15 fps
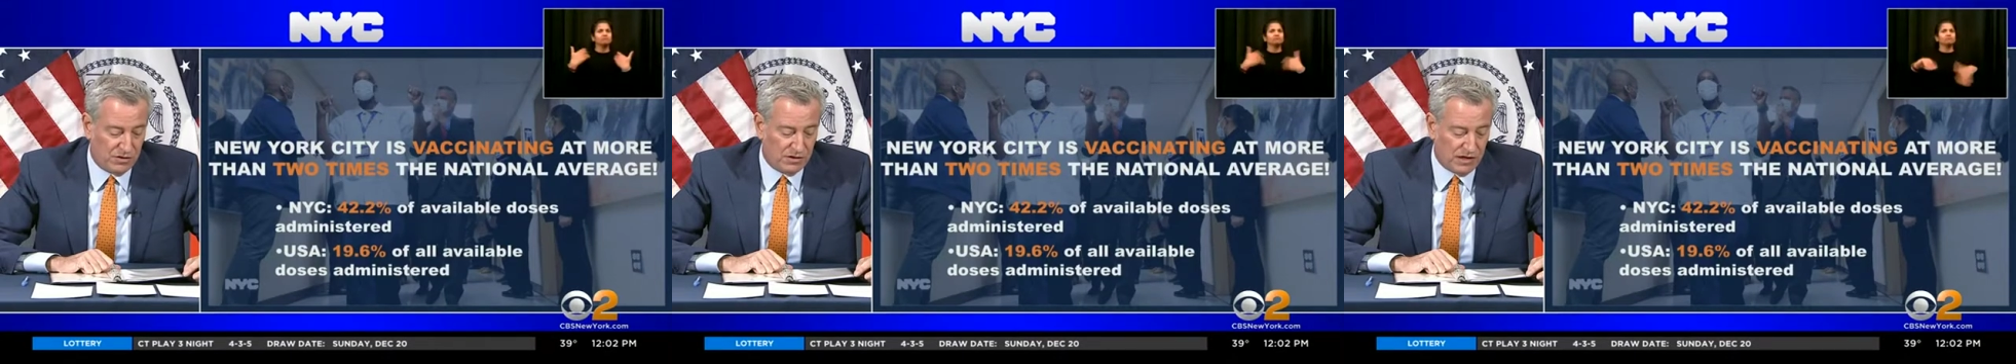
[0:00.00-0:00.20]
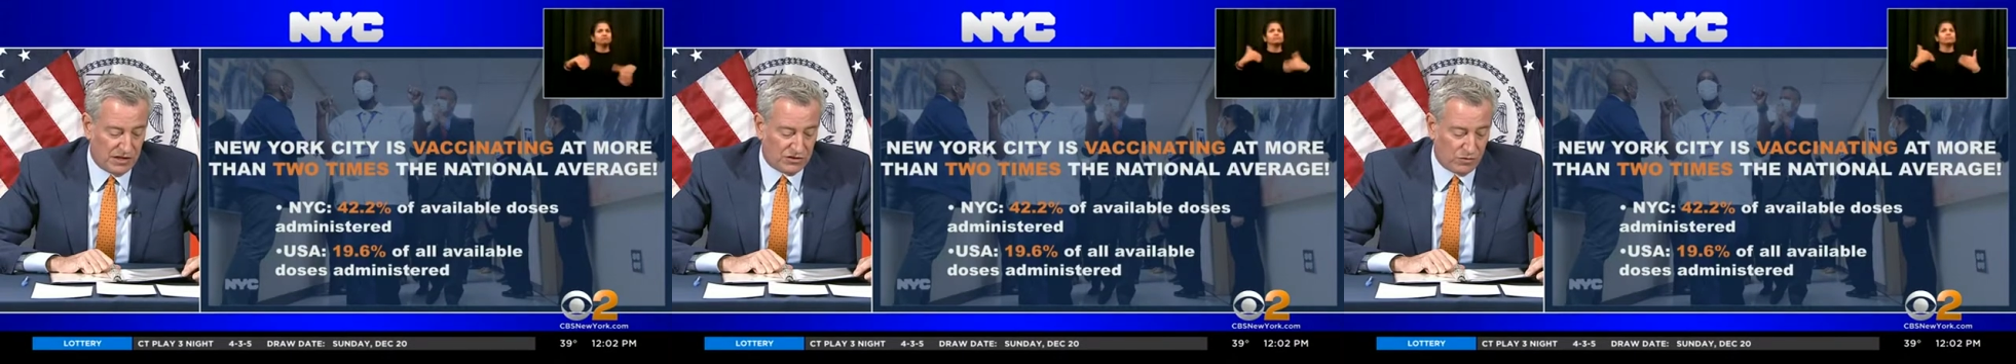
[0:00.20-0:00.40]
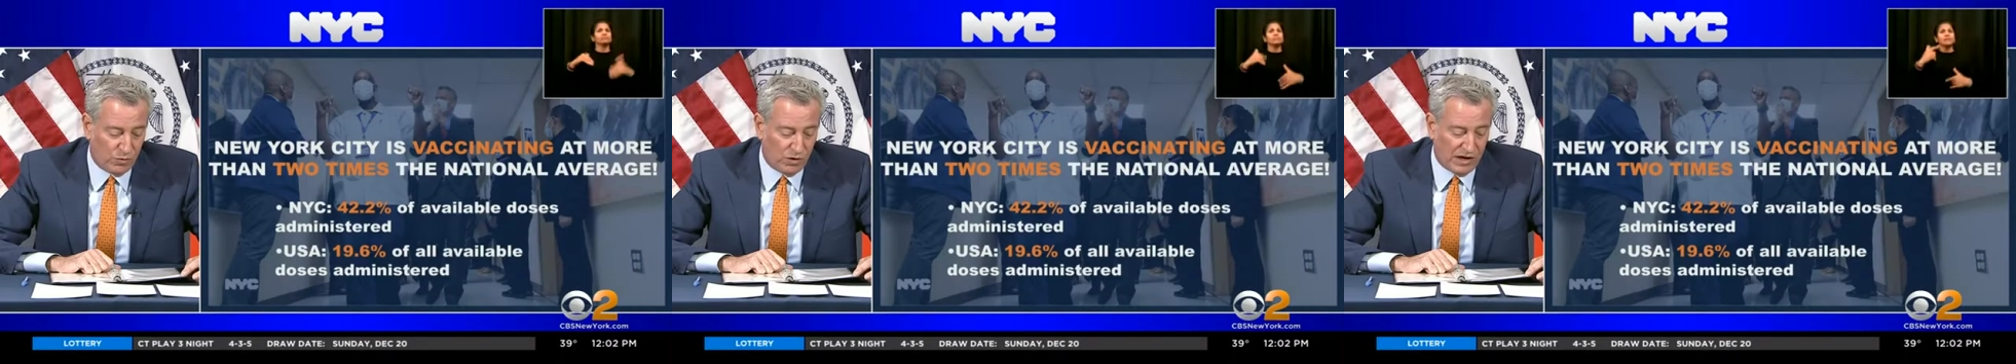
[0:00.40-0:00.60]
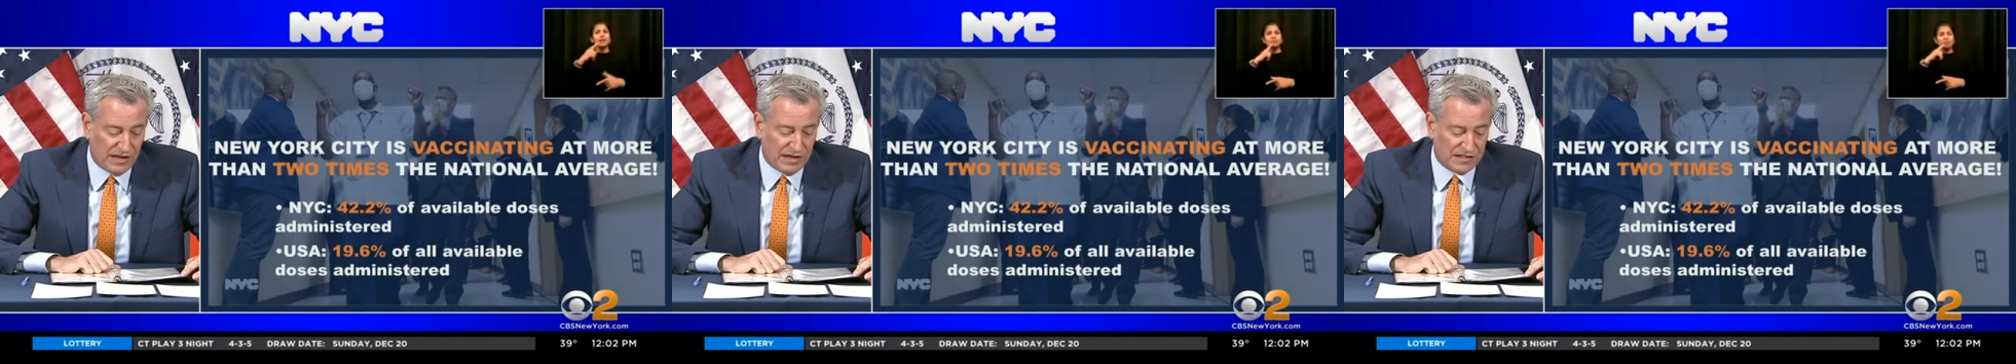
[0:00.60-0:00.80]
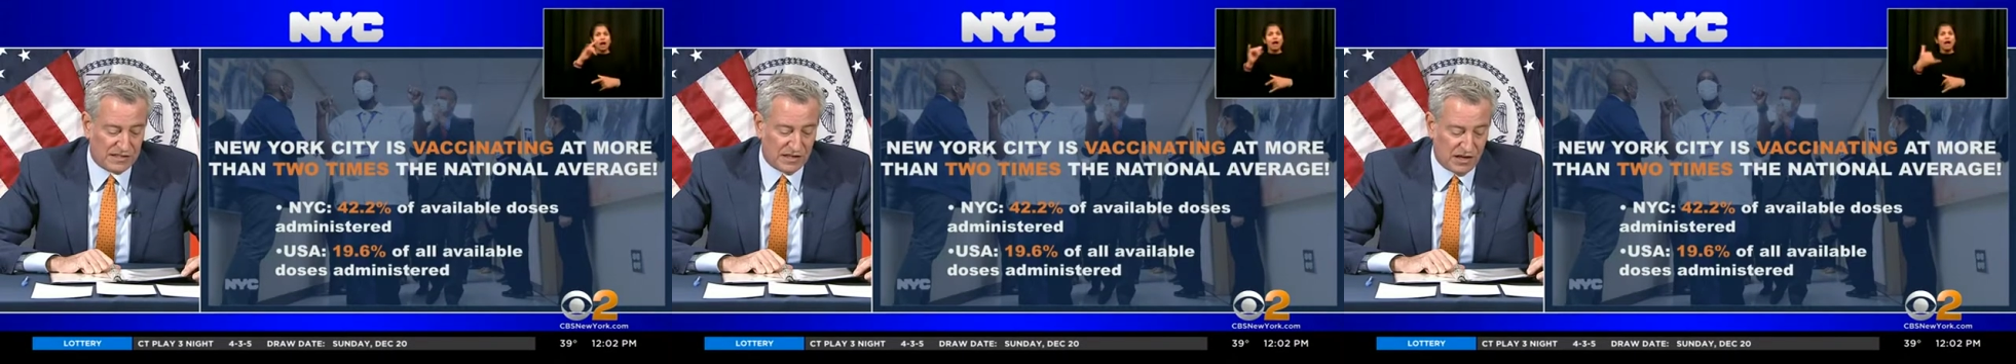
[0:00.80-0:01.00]
Nationwide,
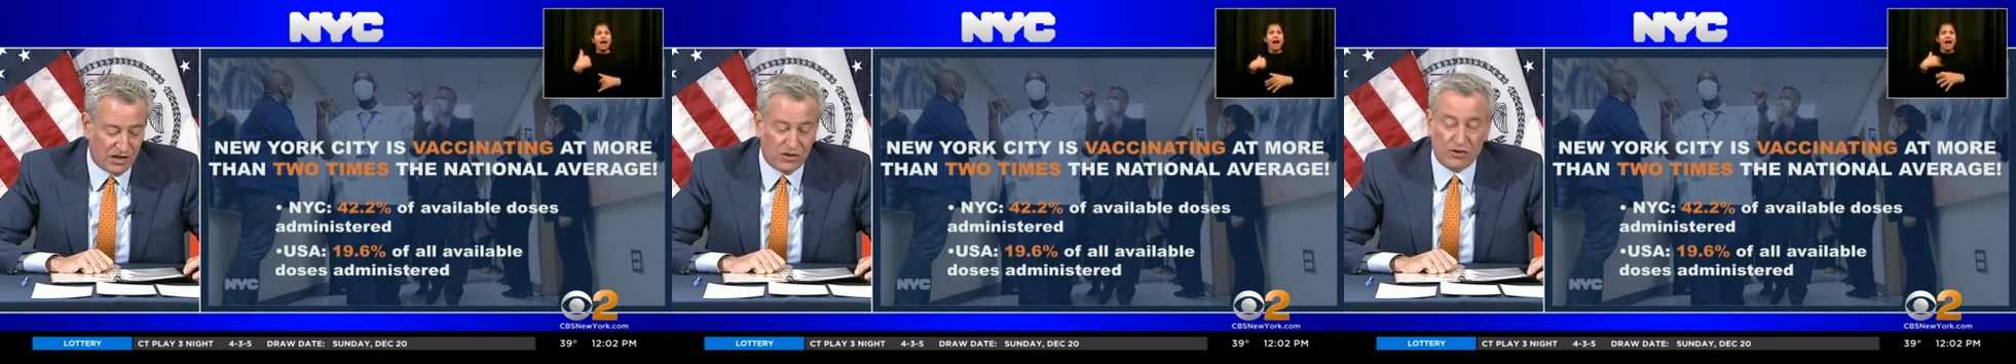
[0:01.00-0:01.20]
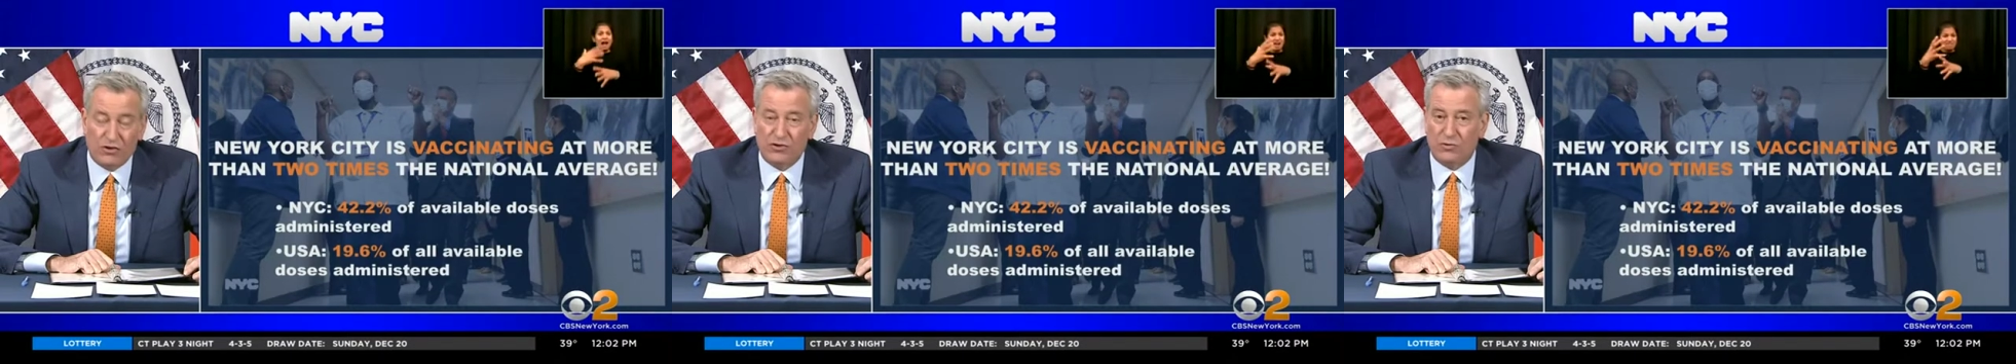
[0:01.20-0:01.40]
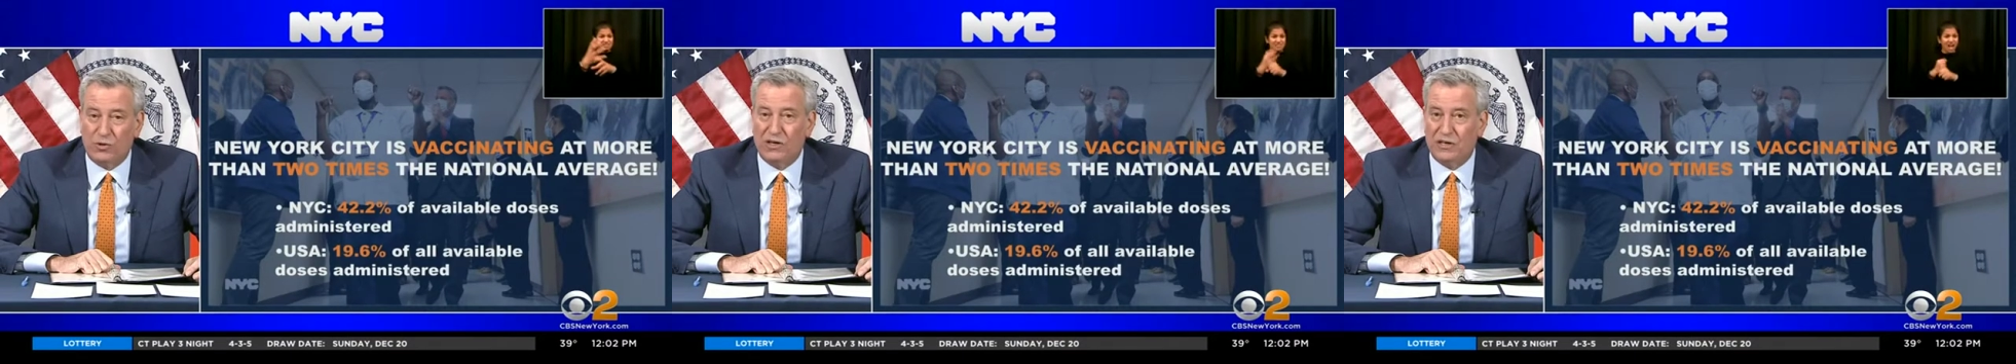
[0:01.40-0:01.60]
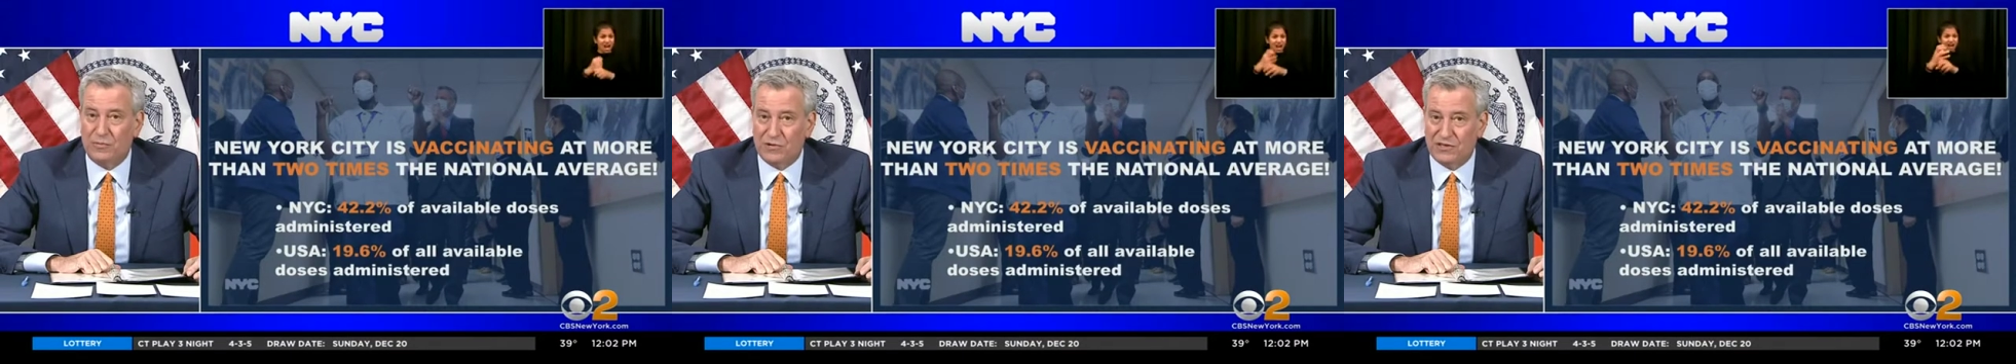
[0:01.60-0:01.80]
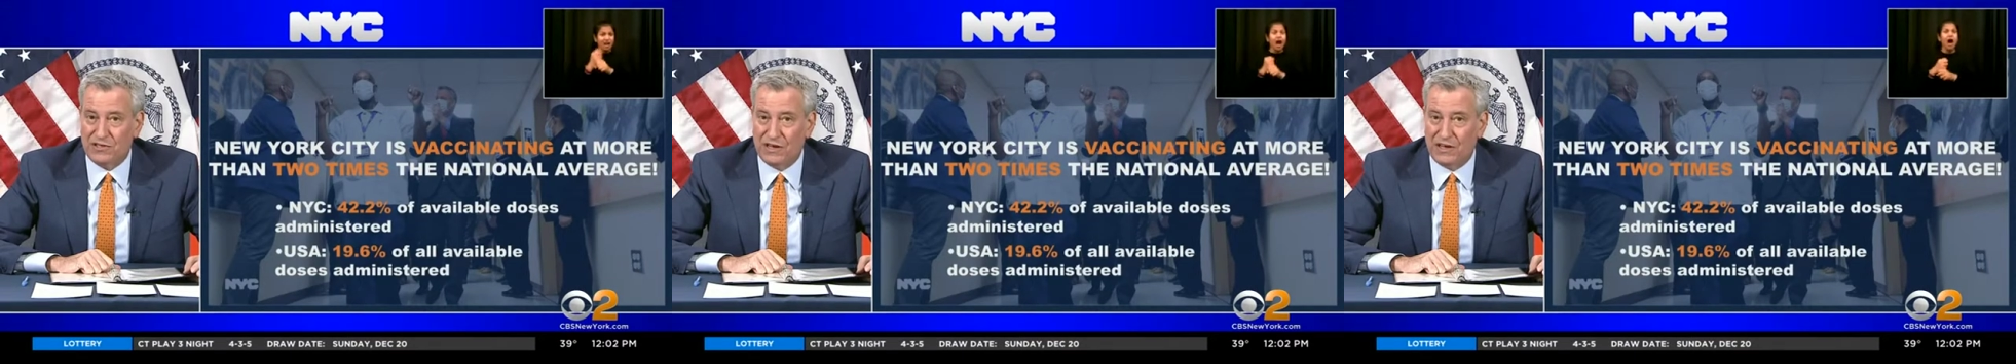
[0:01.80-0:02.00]
it's under
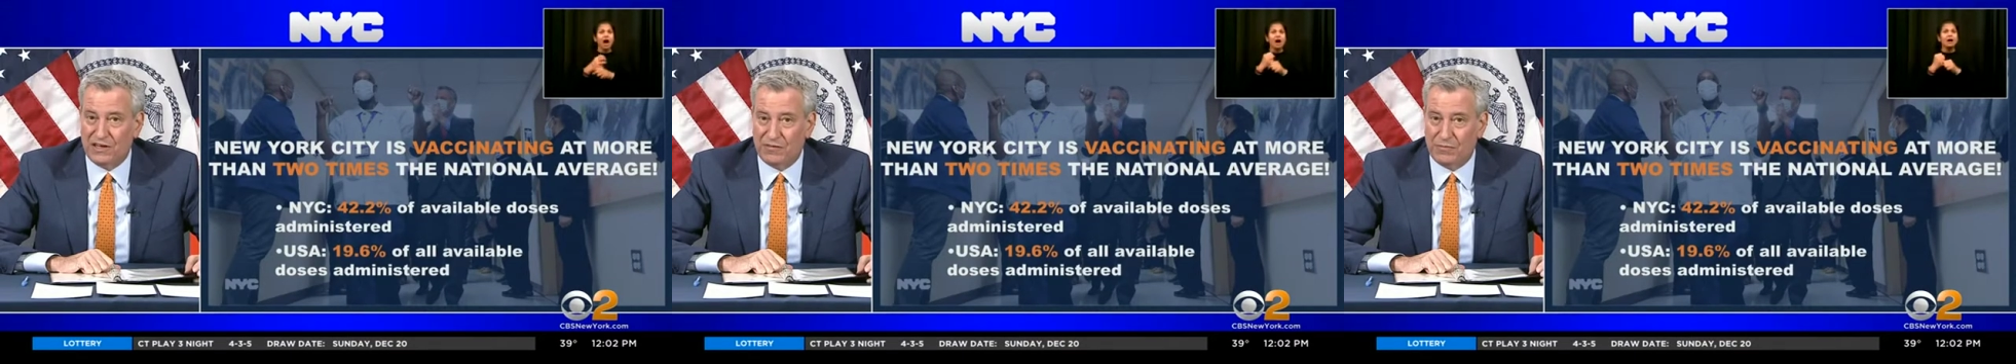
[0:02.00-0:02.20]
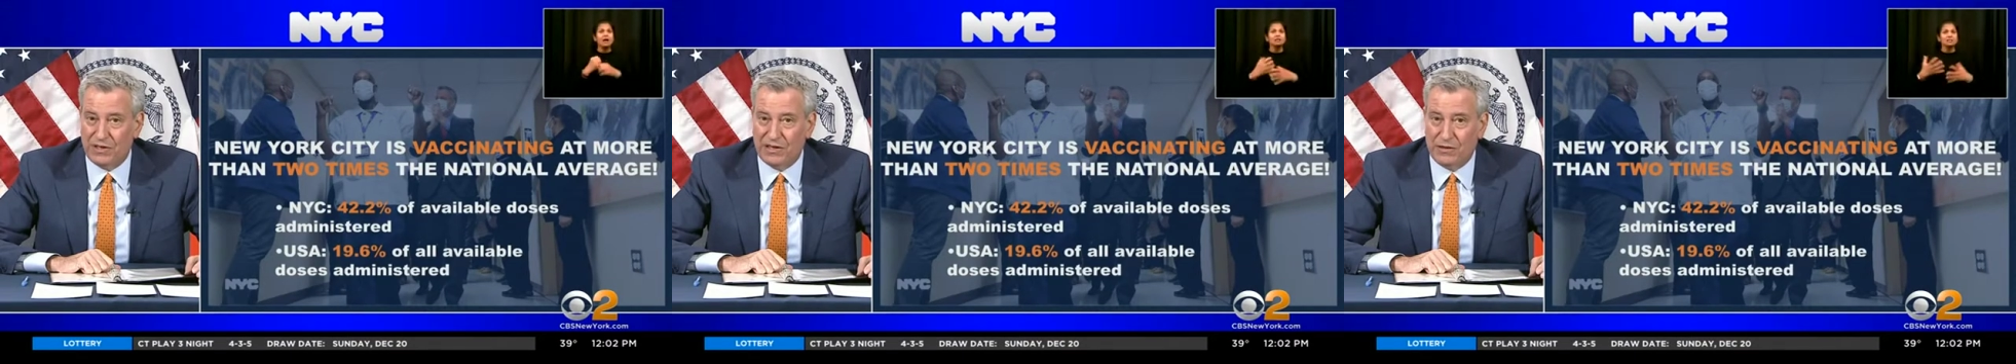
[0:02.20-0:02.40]
20% have been